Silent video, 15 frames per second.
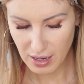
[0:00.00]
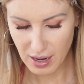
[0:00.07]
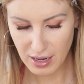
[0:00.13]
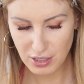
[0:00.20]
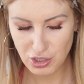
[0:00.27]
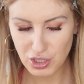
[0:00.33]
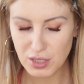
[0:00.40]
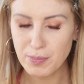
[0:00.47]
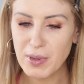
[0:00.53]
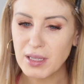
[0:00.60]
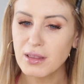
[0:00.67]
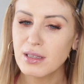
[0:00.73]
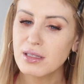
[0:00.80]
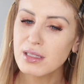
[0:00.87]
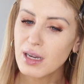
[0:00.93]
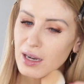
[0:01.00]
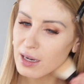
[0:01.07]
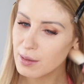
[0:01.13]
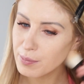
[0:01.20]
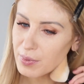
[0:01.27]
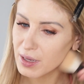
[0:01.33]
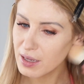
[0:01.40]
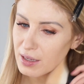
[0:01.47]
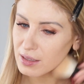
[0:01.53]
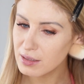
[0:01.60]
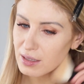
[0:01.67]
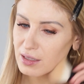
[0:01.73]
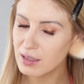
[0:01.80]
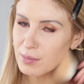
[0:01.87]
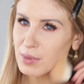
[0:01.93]
I just picked this up and
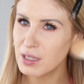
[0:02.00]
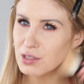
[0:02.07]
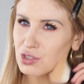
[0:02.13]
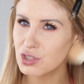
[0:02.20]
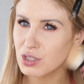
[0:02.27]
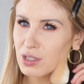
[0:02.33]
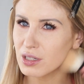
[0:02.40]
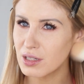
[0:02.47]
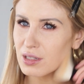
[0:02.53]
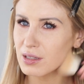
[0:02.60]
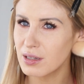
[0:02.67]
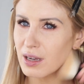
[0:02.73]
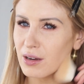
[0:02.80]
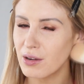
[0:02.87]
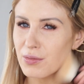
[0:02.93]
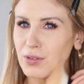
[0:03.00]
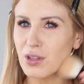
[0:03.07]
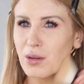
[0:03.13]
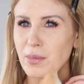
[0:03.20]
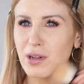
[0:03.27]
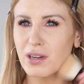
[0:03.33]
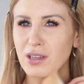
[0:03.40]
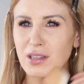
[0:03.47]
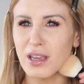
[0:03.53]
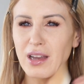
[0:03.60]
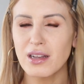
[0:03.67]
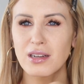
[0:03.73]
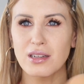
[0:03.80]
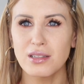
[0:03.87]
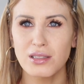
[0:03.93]
I am unsure how I feel about it
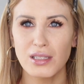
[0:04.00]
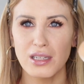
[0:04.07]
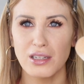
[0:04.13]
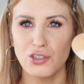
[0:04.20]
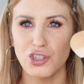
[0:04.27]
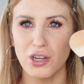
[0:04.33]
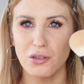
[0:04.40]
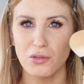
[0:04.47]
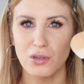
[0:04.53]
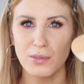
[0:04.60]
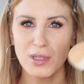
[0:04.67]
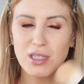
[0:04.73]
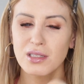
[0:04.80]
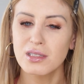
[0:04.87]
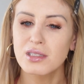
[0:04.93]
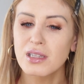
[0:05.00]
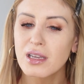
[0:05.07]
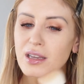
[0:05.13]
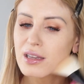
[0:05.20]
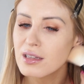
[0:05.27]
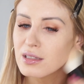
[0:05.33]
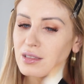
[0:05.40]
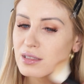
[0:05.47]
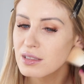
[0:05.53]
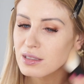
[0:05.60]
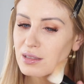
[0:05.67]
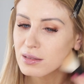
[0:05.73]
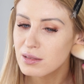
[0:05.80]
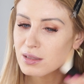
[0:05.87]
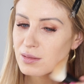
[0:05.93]
yet. It is like ginormous and
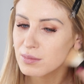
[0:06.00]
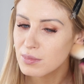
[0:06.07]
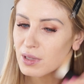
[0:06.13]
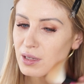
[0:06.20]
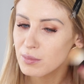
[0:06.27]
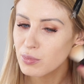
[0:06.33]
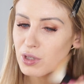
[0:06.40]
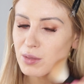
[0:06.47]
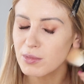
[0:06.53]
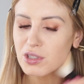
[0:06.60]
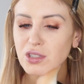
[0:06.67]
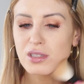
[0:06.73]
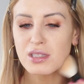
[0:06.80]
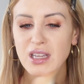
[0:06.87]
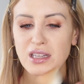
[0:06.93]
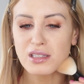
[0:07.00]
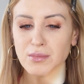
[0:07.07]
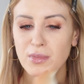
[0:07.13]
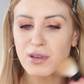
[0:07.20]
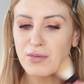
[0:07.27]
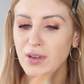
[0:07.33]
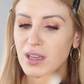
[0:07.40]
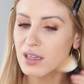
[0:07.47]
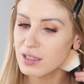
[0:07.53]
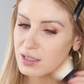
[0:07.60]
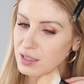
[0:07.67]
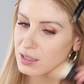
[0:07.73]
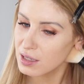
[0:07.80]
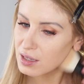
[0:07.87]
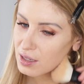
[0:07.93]
it's like pretty much the size of my
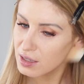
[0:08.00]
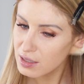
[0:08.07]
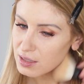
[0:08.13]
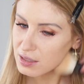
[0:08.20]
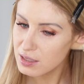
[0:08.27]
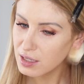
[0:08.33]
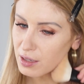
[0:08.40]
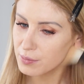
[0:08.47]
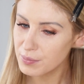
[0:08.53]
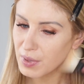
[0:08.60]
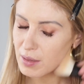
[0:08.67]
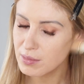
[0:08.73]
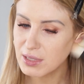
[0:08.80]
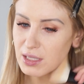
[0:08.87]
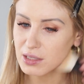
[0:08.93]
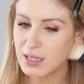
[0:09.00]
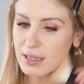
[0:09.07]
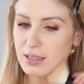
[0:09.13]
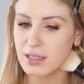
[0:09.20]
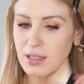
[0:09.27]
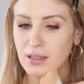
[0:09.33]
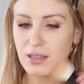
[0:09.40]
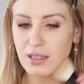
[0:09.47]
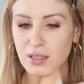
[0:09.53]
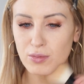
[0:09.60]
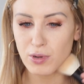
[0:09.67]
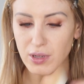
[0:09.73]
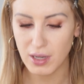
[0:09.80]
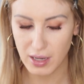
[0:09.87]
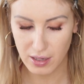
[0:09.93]
face. So I'm still testing this
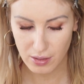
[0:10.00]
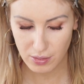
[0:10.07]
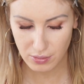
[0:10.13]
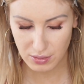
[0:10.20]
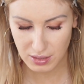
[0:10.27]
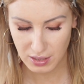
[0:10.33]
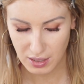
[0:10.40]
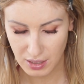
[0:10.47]
one out.